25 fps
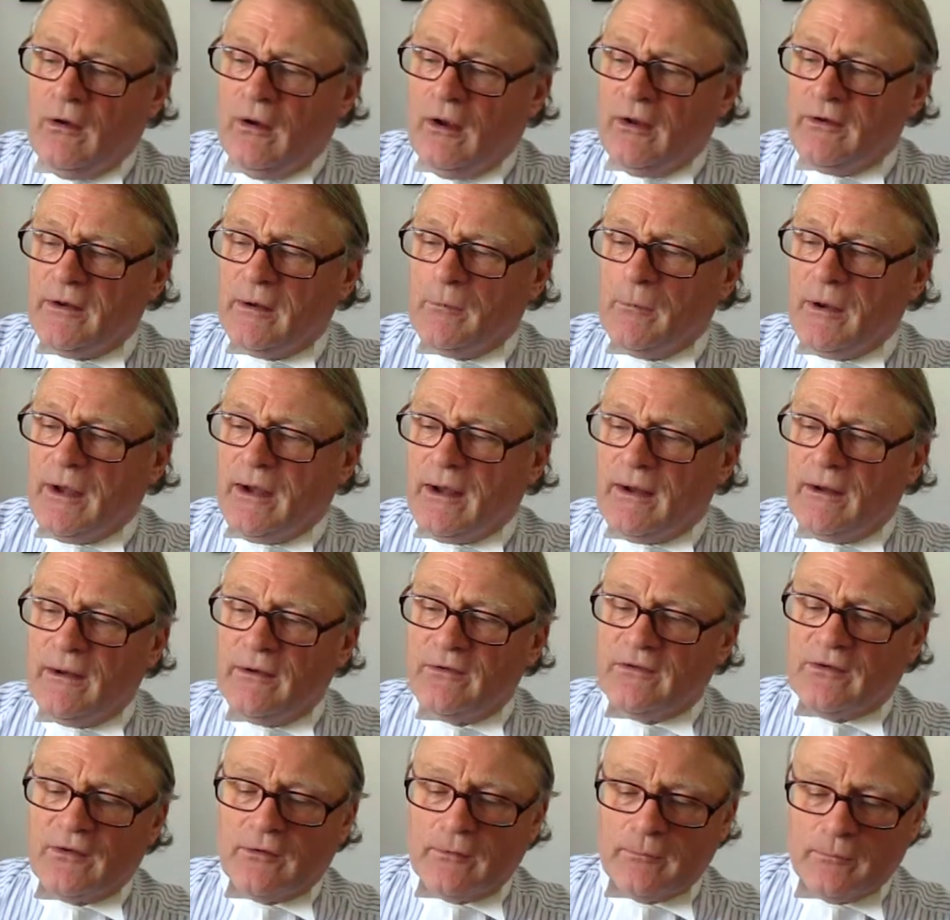and then we get
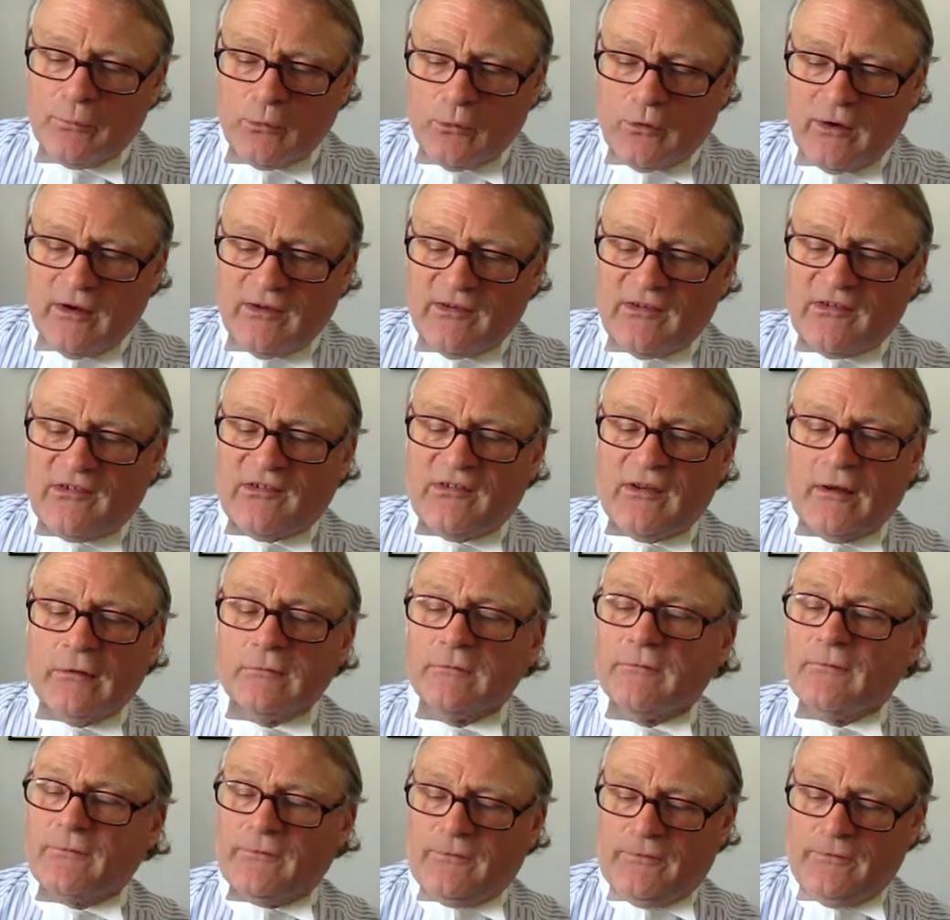into the book
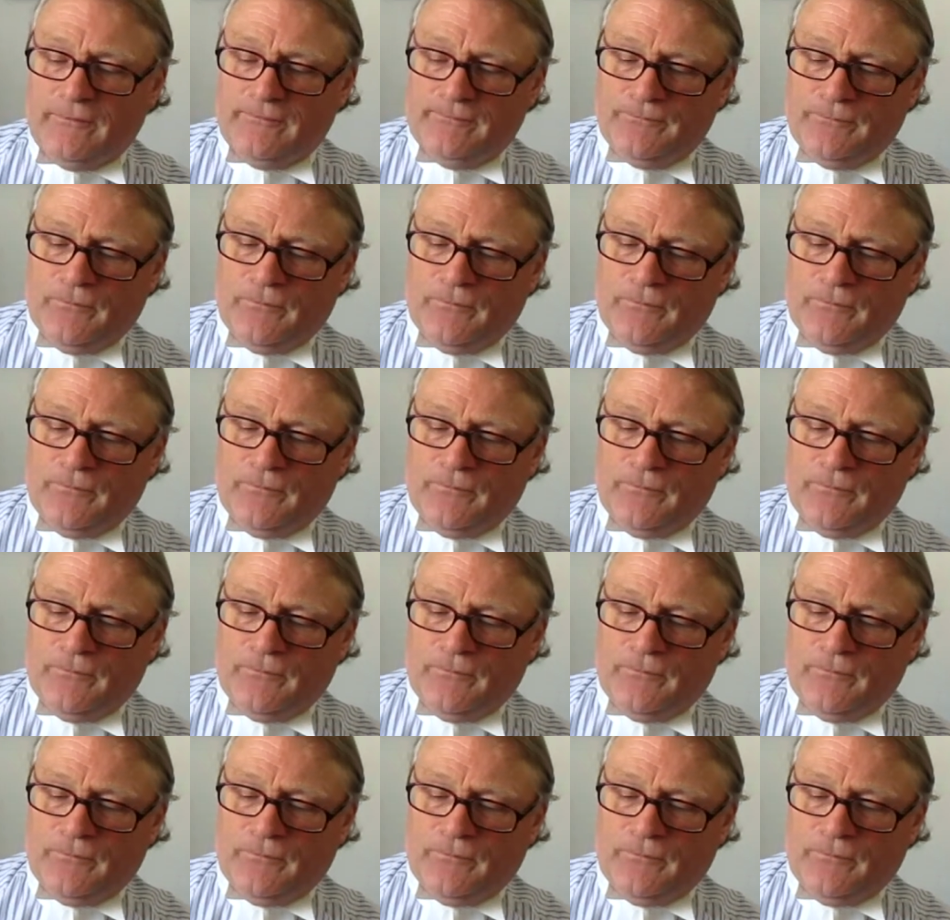itself.